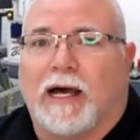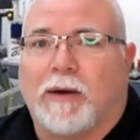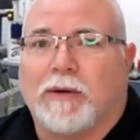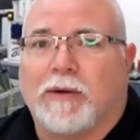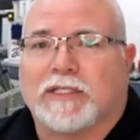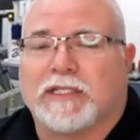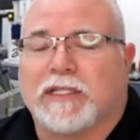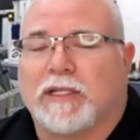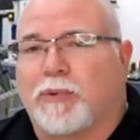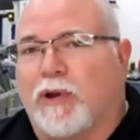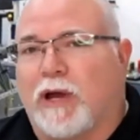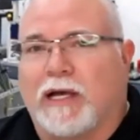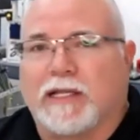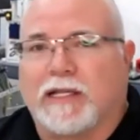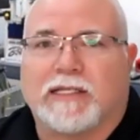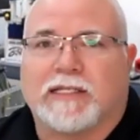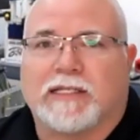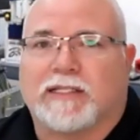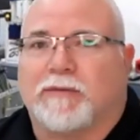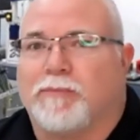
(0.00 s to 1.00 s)
Uh, I was in the
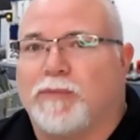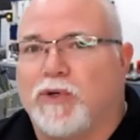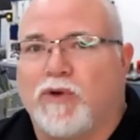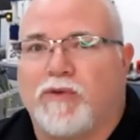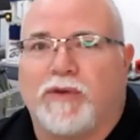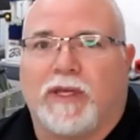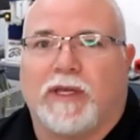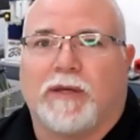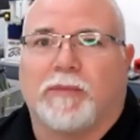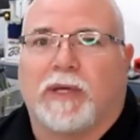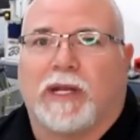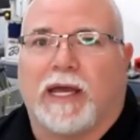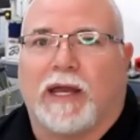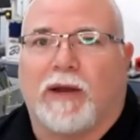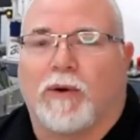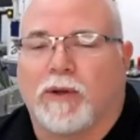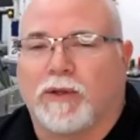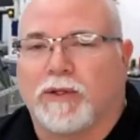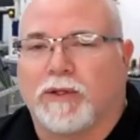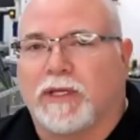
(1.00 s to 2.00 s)
process of moving, but
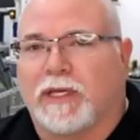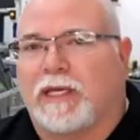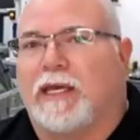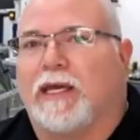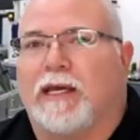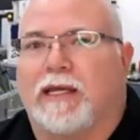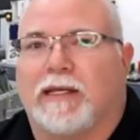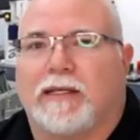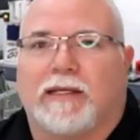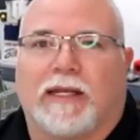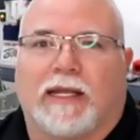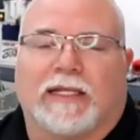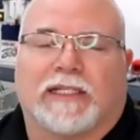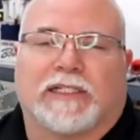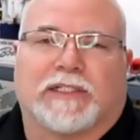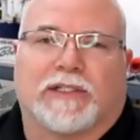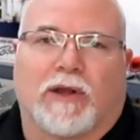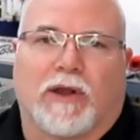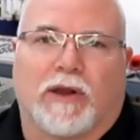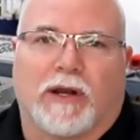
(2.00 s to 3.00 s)
I ordered the kit and I
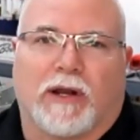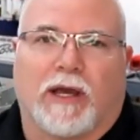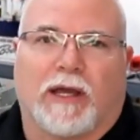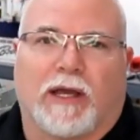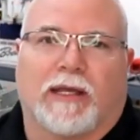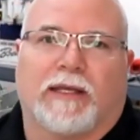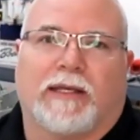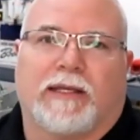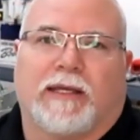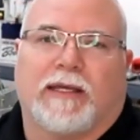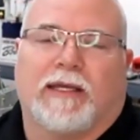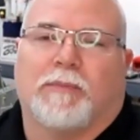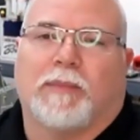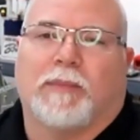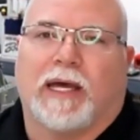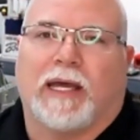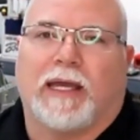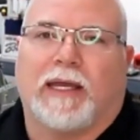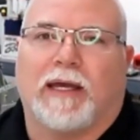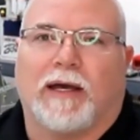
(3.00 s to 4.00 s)
started on it in
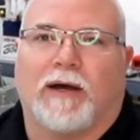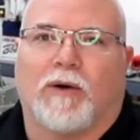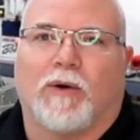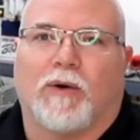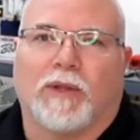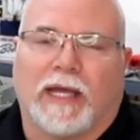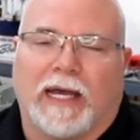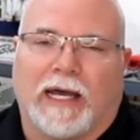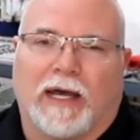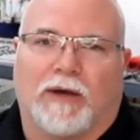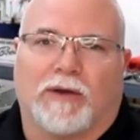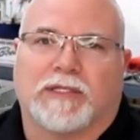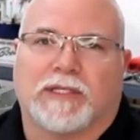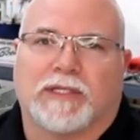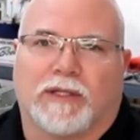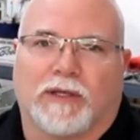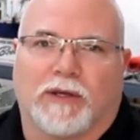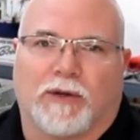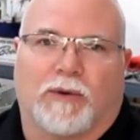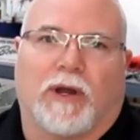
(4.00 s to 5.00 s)
my uh, old house
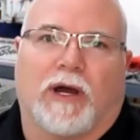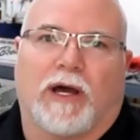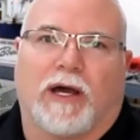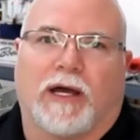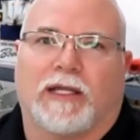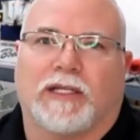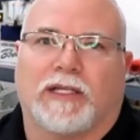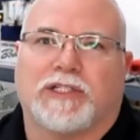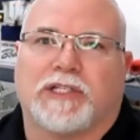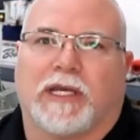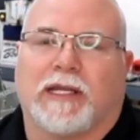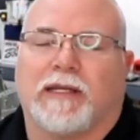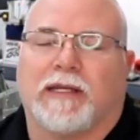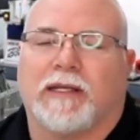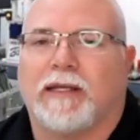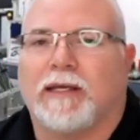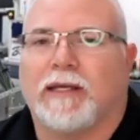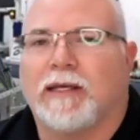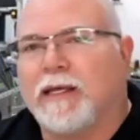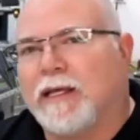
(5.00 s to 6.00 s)
in the garage
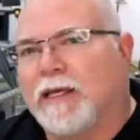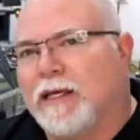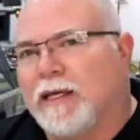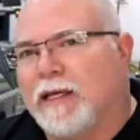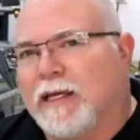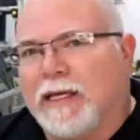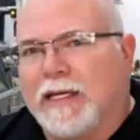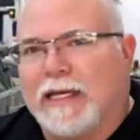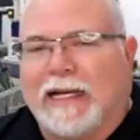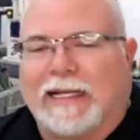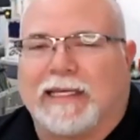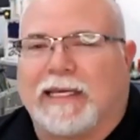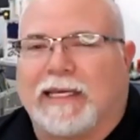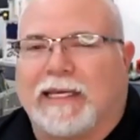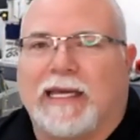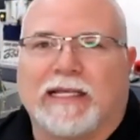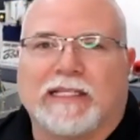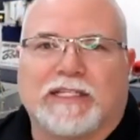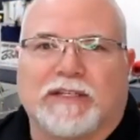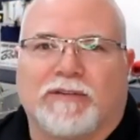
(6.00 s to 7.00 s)
and got the
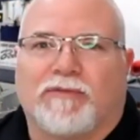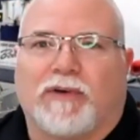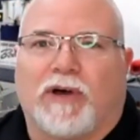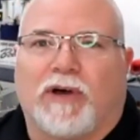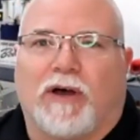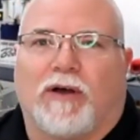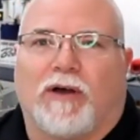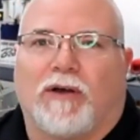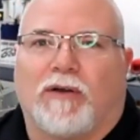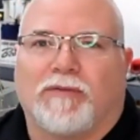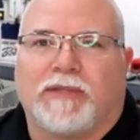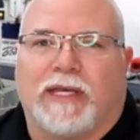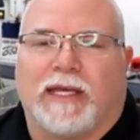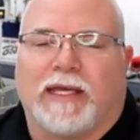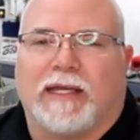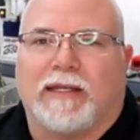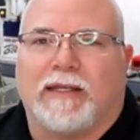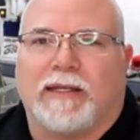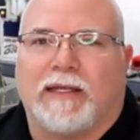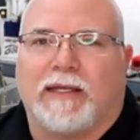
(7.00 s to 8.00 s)
kids involved
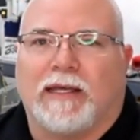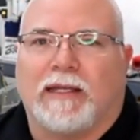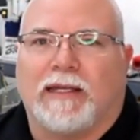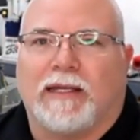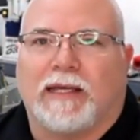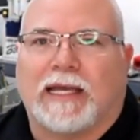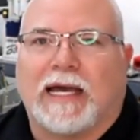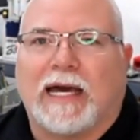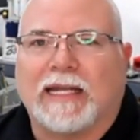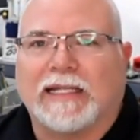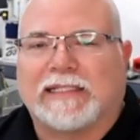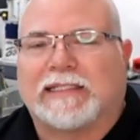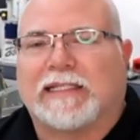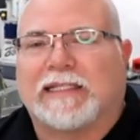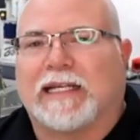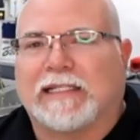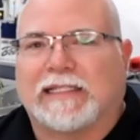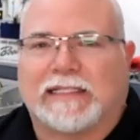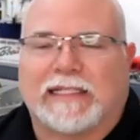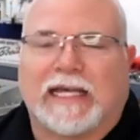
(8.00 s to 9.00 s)
and and it kind of
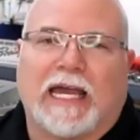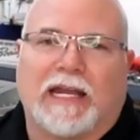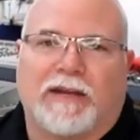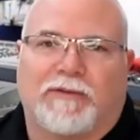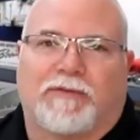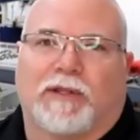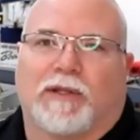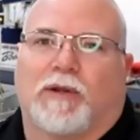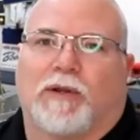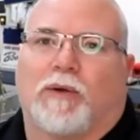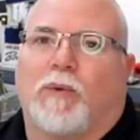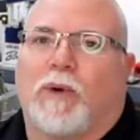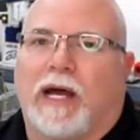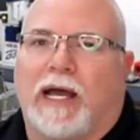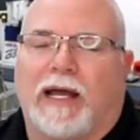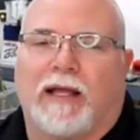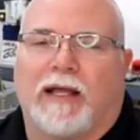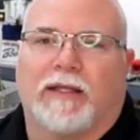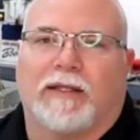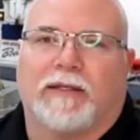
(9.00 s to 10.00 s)
set aside for a little
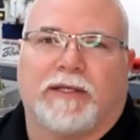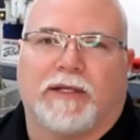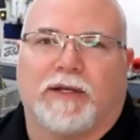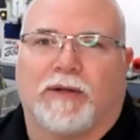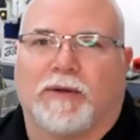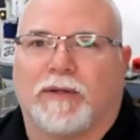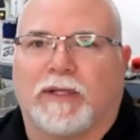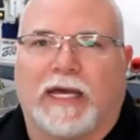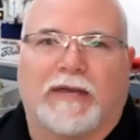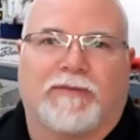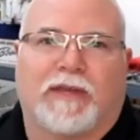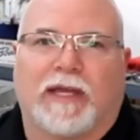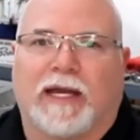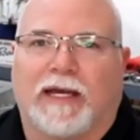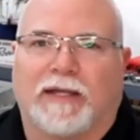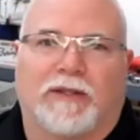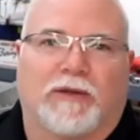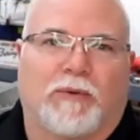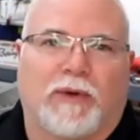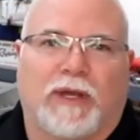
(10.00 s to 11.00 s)
while and you know life
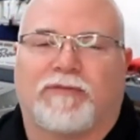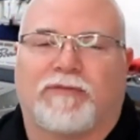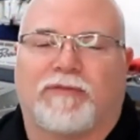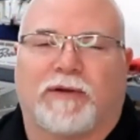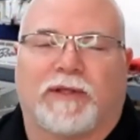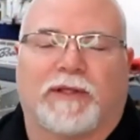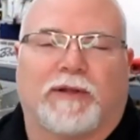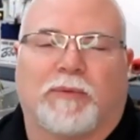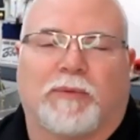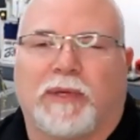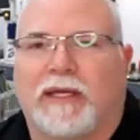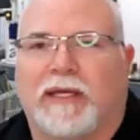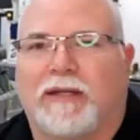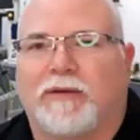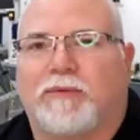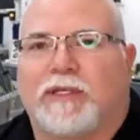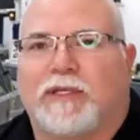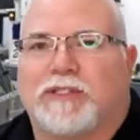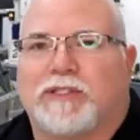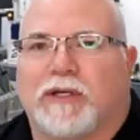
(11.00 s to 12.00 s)
got in the way for a little bit
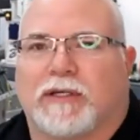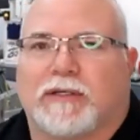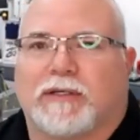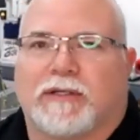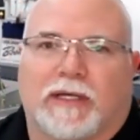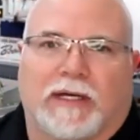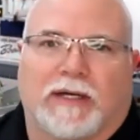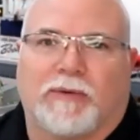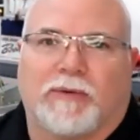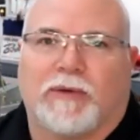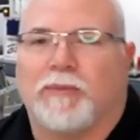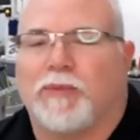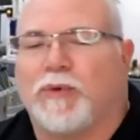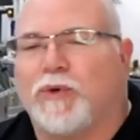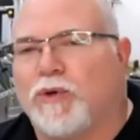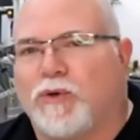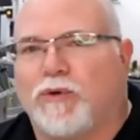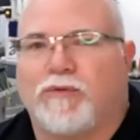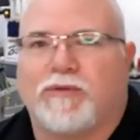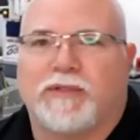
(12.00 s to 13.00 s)
and we took uh, we
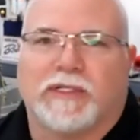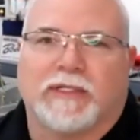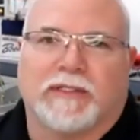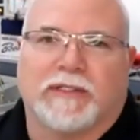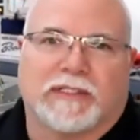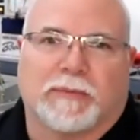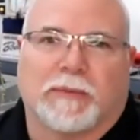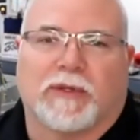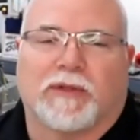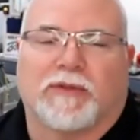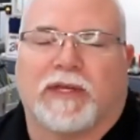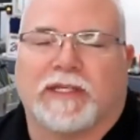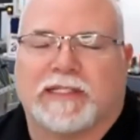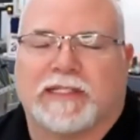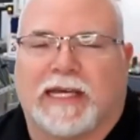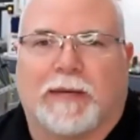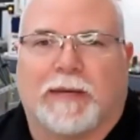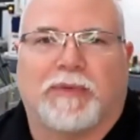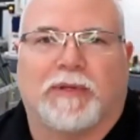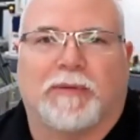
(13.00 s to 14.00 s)
moved and some other things
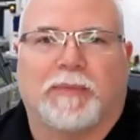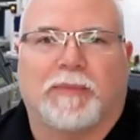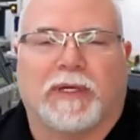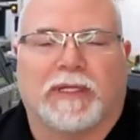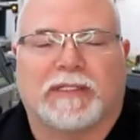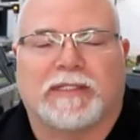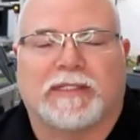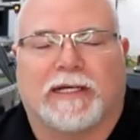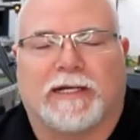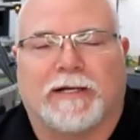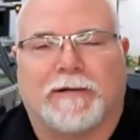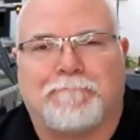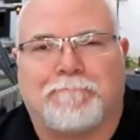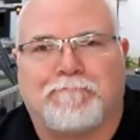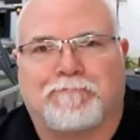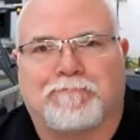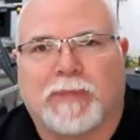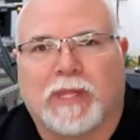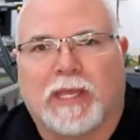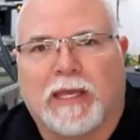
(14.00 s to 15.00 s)
happened but
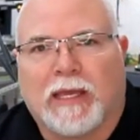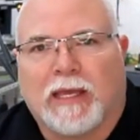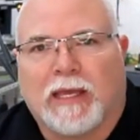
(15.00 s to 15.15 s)
um,